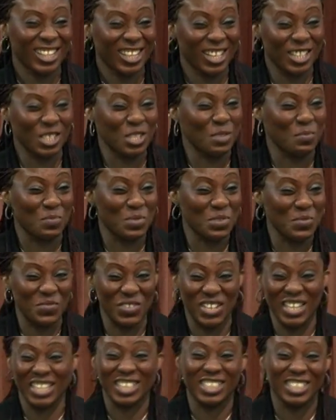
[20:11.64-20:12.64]
It's a
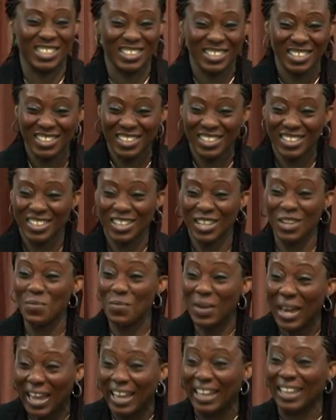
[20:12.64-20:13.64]
privilege. Amen.
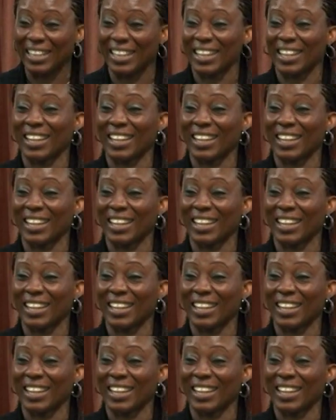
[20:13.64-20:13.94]
Amen.